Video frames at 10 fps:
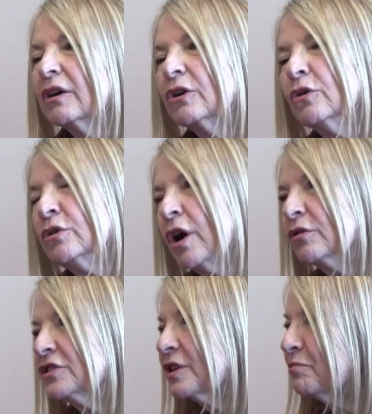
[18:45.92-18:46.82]

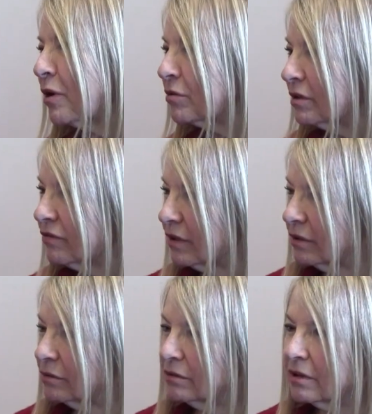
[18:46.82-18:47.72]
Kudos to both of
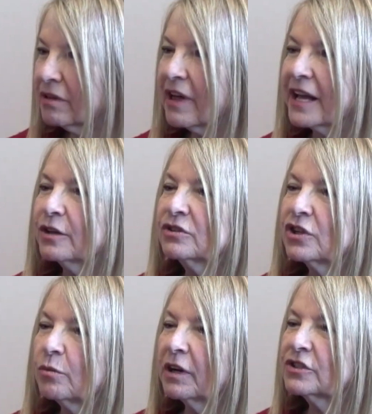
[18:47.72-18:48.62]
you. Thank you
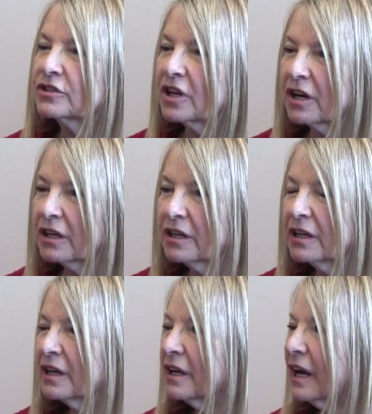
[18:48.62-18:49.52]
so much, Doug
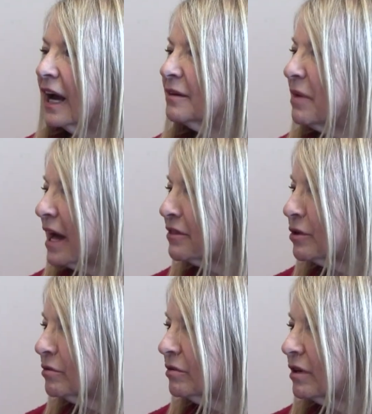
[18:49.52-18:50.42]
and
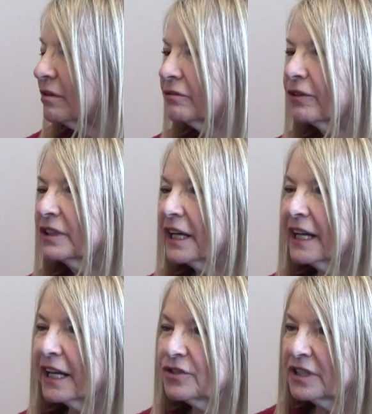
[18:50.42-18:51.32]
Matthew, for
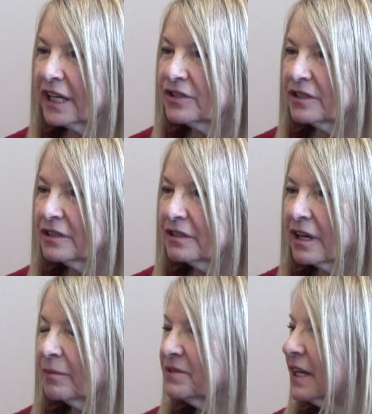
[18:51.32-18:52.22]
letting Education
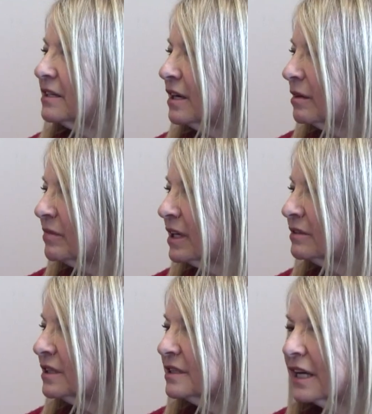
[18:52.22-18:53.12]
Update come
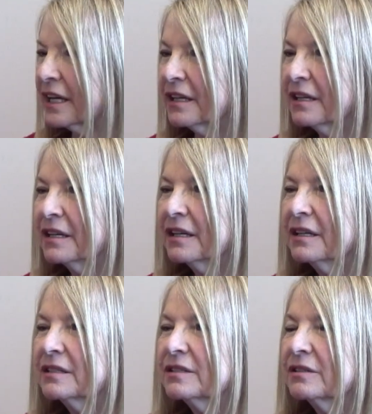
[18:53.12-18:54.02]
here today
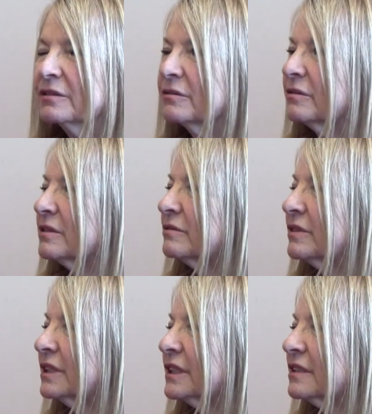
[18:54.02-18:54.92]
to
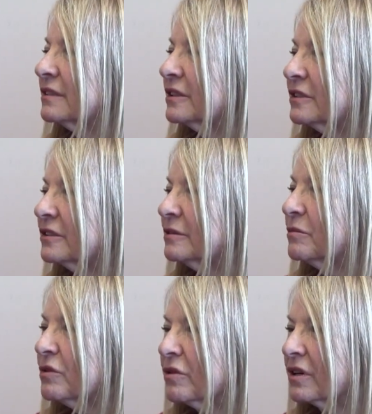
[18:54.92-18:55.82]
really learn
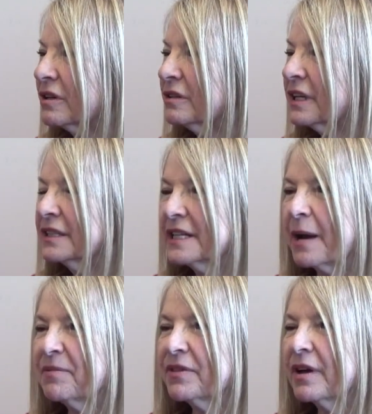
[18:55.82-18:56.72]
more in
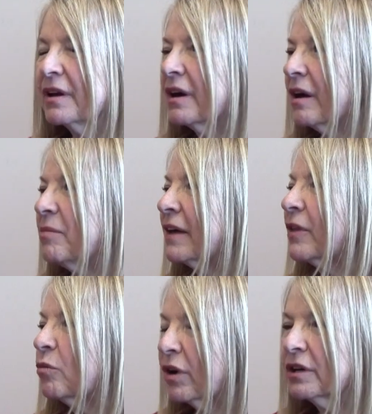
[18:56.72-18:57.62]
depth about
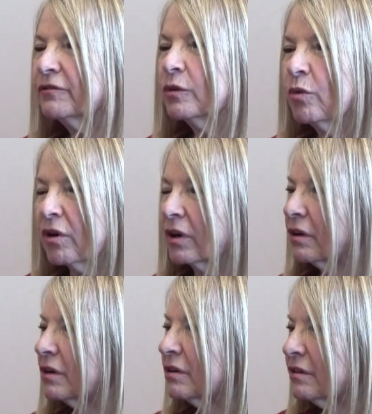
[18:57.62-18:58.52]
the wonderful work
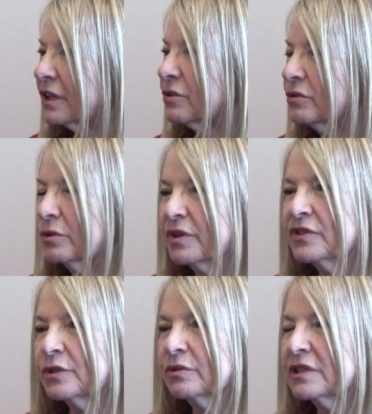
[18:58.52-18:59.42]
that you do with
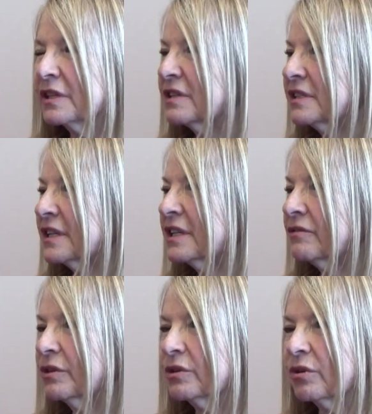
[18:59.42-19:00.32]
students in the city
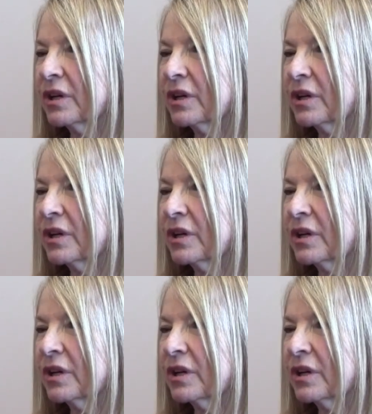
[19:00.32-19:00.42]
of New